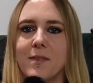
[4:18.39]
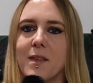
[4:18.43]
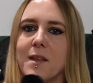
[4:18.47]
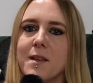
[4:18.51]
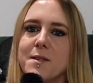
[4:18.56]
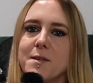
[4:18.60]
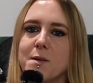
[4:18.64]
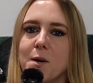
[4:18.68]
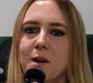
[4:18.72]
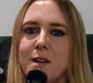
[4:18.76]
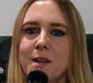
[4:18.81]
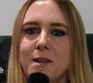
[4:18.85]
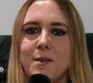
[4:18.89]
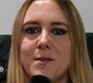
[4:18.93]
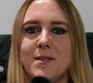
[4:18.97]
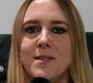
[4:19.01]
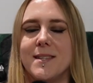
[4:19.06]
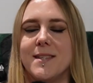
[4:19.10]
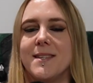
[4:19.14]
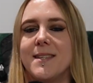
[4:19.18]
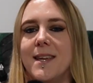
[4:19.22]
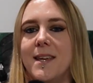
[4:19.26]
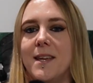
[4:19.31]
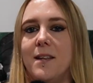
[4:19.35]
So I use a
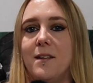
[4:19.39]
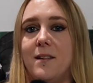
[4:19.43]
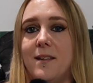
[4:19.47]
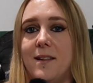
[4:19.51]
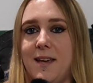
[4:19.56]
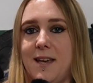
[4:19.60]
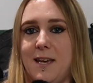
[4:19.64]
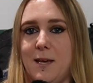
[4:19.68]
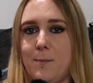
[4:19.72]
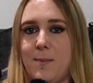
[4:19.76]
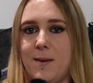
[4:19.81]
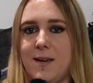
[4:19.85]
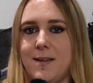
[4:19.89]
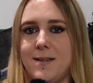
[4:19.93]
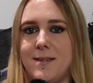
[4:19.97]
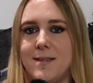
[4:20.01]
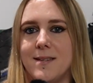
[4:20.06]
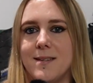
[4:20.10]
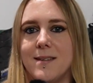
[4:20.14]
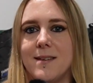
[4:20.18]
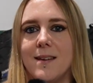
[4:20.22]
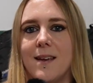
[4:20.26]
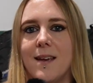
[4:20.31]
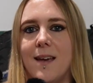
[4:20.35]
single airbed
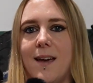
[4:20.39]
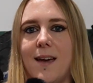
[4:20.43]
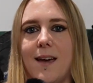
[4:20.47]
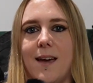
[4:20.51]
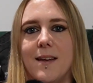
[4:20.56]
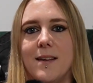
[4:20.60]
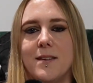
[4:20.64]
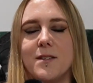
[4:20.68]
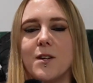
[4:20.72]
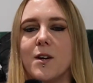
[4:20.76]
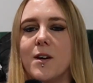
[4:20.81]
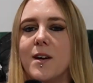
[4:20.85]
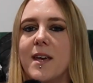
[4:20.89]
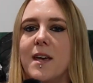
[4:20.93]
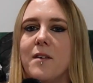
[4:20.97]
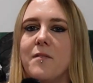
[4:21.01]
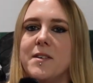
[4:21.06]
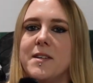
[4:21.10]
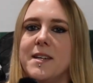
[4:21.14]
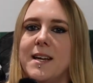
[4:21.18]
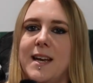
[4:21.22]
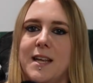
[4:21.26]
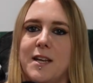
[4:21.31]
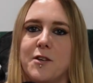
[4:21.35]
and I have
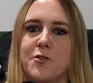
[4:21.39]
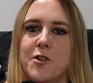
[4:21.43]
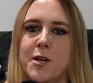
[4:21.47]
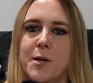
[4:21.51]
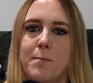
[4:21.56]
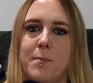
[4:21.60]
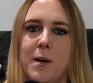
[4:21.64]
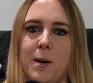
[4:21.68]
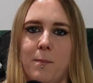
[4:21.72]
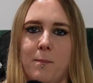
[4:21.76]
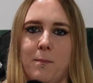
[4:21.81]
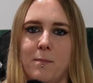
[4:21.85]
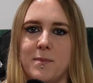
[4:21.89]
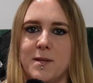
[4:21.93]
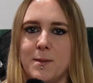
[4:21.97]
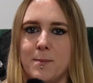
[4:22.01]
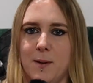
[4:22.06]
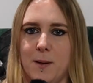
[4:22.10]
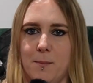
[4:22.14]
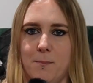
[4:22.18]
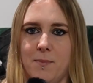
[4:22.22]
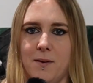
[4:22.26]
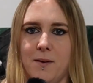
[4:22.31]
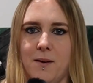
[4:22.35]
an electric pump to
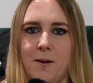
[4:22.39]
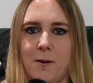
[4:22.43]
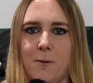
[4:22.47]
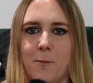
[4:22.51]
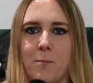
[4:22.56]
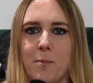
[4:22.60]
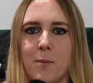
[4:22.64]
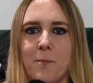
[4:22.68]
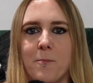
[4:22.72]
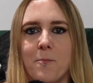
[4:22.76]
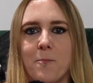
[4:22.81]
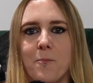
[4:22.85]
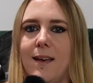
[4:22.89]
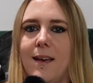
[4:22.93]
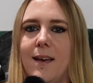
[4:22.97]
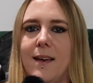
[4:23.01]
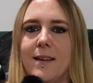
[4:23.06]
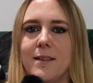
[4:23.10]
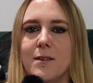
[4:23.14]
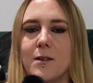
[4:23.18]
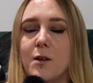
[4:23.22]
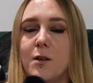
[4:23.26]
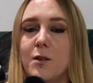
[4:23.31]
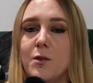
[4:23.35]
pump it up,
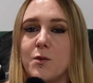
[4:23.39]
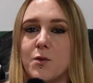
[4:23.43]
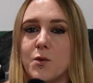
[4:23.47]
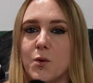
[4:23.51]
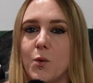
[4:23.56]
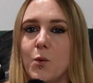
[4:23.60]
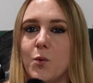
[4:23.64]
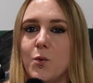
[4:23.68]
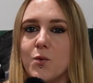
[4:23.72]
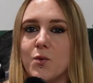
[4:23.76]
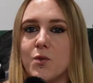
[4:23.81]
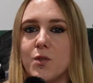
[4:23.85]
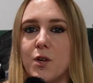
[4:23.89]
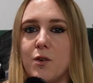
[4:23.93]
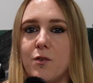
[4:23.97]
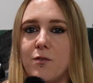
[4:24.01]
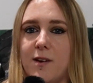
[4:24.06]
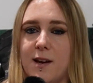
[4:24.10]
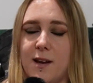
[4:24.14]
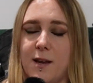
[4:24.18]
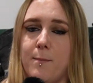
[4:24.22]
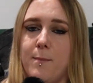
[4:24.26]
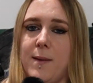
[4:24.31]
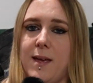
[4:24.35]
and I'll also
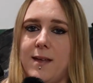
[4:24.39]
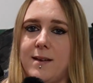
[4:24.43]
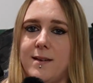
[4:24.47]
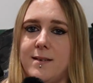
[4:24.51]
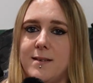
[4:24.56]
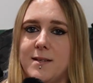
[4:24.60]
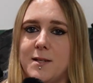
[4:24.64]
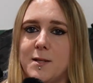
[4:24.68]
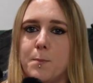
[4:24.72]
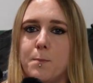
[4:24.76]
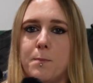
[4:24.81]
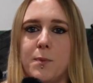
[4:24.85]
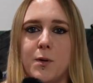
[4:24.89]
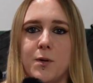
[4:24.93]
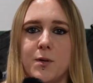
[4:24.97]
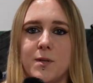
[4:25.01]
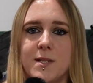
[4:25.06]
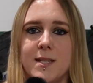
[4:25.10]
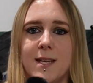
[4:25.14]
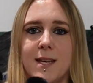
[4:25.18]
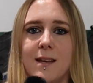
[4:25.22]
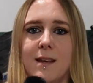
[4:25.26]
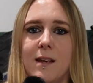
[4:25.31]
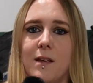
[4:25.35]
recommend
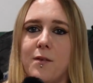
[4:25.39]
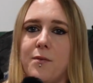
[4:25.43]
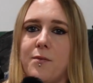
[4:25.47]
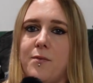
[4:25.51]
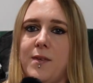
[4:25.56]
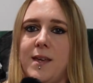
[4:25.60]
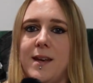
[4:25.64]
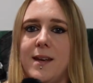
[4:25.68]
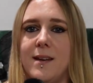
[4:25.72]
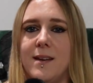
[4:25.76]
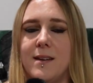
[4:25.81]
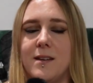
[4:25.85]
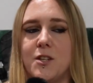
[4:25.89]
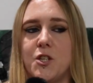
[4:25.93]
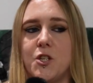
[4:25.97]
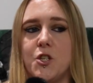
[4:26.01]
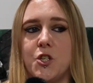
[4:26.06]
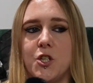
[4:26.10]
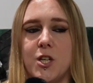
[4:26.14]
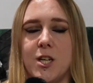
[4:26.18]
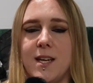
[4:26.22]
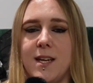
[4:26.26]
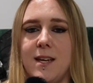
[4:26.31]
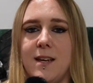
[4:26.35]
putting a thin
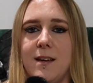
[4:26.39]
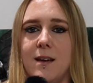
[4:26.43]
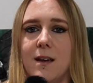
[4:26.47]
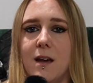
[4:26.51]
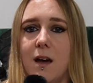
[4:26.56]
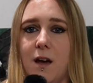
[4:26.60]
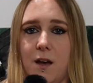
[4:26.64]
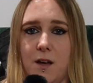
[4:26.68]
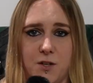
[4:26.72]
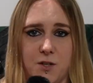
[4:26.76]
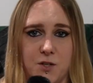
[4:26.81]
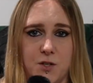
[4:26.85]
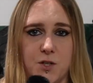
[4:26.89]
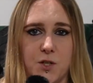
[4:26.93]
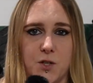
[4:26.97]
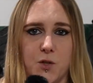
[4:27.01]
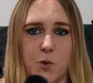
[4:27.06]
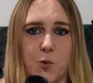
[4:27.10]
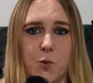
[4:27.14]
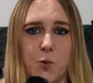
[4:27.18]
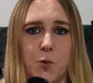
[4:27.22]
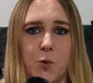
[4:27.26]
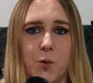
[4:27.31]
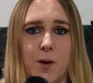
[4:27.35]
sheet under
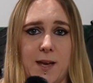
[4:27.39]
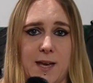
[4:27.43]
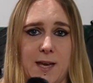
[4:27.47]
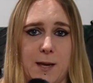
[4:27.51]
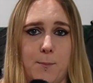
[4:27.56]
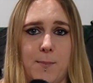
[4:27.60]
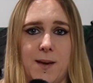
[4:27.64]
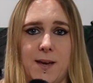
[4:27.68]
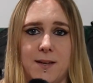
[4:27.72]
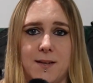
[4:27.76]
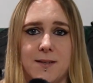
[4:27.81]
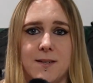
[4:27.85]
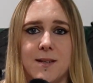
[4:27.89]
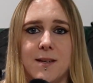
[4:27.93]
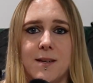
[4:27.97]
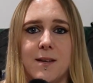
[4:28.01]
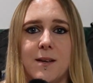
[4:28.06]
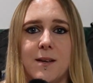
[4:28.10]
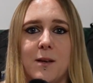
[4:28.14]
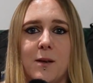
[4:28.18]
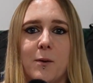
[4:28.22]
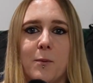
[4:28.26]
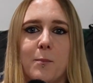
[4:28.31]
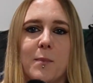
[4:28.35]
your airbed
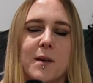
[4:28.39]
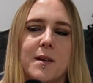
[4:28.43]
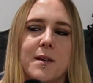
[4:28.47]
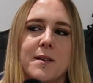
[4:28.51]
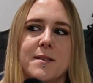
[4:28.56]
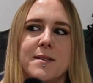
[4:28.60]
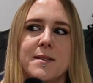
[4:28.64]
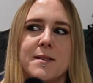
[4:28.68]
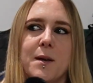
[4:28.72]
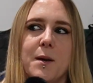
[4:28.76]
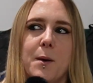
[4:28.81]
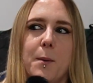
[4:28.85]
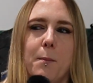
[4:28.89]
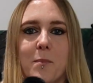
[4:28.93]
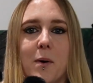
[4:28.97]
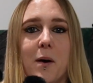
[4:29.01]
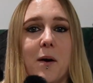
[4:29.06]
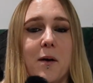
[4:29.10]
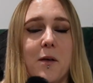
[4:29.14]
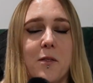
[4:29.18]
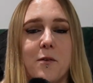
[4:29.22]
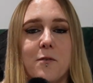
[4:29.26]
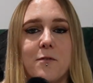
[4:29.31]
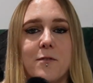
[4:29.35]
because
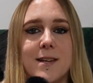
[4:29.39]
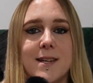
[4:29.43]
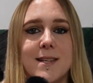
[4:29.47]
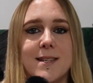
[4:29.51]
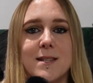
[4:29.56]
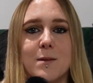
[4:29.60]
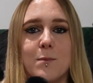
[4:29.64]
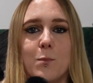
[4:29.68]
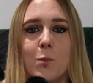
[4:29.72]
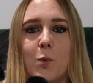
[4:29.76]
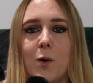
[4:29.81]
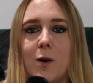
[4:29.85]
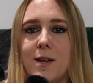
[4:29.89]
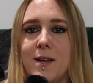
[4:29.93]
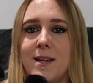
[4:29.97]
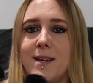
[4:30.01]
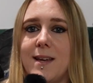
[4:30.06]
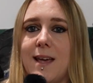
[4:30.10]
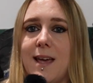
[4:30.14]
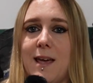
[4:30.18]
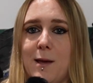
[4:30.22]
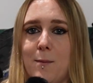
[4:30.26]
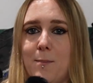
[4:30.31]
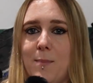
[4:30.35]
part of the reason why
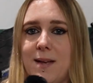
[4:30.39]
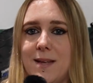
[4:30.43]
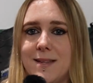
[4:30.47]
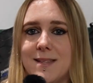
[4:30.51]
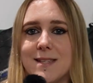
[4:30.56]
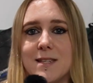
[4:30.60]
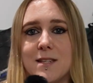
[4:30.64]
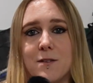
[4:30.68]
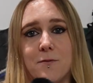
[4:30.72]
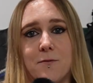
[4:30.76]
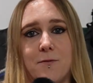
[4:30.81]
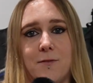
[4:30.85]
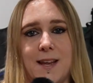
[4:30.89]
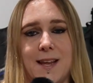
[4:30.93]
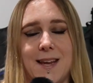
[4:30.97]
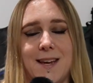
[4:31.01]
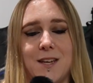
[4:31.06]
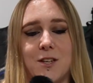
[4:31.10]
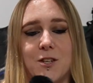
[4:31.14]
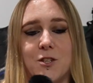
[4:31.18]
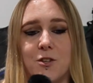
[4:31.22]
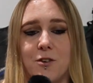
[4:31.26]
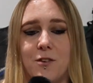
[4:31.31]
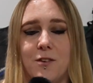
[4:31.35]
airbeds
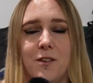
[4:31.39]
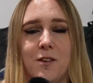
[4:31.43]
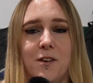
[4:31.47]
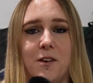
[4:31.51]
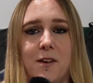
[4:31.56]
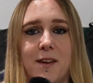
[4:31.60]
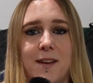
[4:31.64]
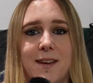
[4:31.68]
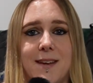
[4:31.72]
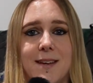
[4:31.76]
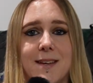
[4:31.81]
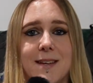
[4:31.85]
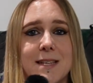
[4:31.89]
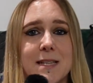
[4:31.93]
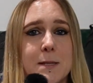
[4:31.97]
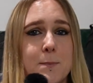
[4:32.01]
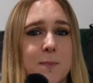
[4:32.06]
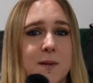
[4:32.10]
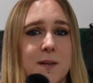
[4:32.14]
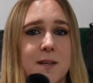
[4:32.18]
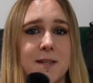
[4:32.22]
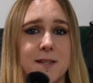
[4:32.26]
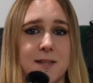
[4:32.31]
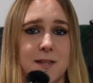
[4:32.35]
deflate during the night is
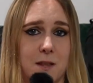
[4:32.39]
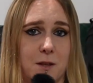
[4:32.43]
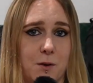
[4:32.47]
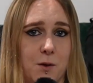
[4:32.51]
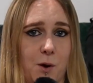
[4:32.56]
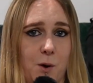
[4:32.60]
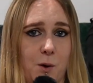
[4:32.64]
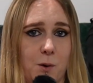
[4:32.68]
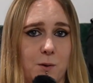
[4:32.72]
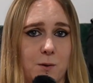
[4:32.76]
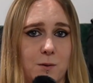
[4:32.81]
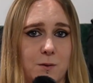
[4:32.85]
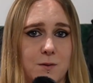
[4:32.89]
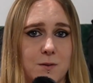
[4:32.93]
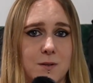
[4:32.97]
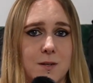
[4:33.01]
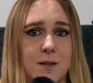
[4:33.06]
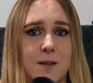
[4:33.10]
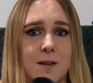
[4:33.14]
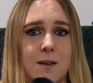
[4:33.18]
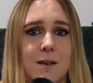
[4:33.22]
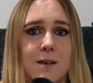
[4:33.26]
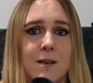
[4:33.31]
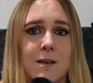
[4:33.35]
because of the cold,
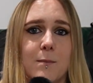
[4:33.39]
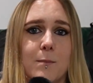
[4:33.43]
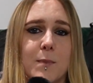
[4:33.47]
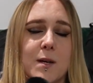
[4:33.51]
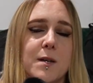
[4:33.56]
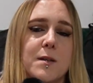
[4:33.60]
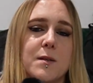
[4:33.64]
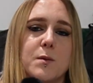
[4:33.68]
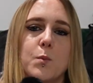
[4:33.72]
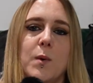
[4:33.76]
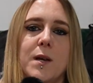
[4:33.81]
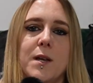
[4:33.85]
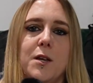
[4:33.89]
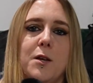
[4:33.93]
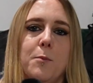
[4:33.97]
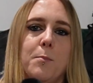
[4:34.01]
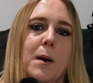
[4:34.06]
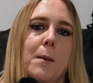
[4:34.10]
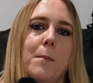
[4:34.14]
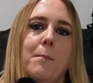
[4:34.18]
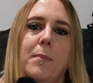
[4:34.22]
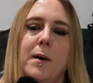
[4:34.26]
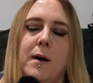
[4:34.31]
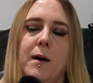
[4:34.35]
because when you
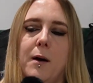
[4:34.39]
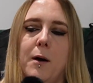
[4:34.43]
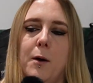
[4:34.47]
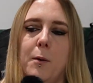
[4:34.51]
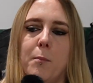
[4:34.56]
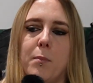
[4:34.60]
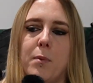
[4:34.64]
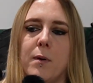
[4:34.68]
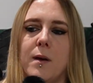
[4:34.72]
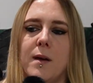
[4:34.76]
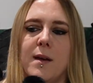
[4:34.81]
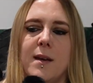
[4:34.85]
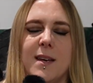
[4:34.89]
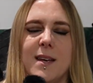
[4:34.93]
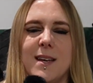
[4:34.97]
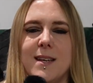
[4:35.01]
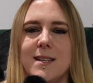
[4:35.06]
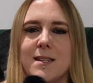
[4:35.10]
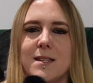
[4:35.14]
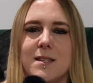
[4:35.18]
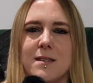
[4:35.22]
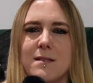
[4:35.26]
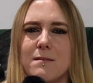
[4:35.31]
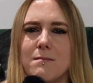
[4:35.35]
pump it up
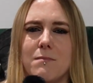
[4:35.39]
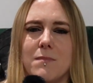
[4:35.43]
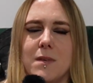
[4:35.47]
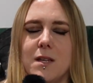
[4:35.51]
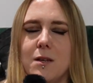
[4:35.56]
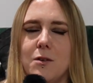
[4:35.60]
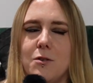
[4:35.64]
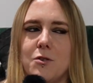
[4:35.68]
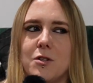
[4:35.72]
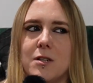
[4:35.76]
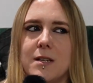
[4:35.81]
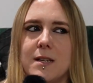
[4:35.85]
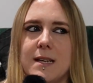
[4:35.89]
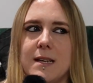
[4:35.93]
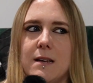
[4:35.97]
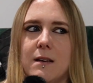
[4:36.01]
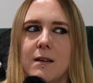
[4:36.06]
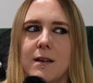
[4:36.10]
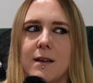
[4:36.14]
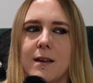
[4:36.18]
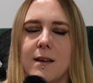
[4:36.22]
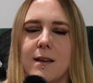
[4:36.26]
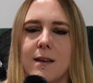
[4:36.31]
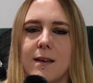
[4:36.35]
it's usually
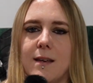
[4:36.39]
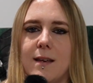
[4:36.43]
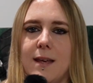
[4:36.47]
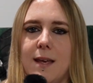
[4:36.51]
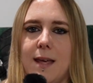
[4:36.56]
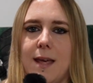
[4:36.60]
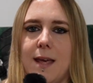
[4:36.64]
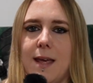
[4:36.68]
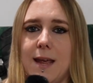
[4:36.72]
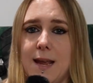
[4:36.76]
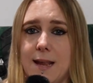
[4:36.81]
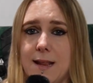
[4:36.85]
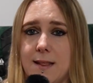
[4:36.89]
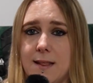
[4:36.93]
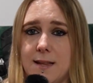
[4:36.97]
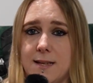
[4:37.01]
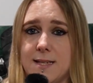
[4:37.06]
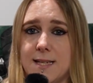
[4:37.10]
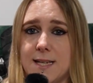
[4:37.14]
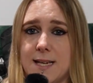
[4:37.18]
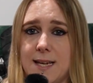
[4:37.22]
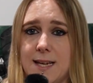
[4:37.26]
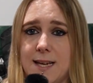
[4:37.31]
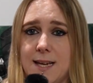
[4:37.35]
like in the
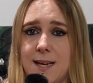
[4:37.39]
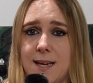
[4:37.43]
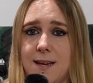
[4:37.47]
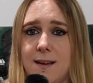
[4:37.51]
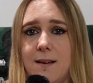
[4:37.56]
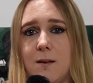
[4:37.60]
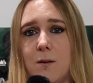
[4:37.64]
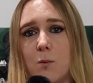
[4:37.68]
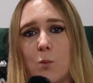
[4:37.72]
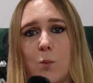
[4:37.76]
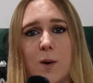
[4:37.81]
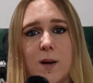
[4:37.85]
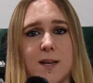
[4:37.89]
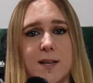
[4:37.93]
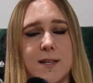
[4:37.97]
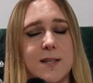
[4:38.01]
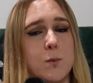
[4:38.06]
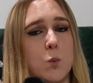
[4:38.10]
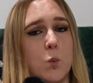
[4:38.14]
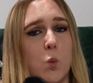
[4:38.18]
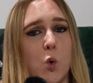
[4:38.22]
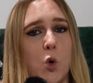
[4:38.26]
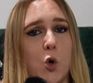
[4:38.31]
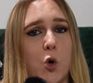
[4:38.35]
day when
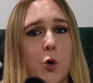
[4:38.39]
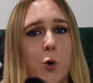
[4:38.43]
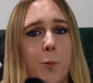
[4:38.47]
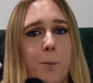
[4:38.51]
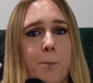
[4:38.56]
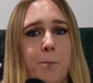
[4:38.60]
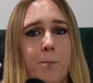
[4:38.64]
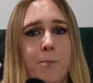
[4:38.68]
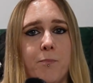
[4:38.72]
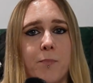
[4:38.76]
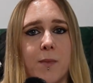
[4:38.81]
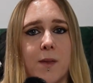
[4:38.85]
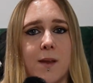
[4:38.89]
it's warm,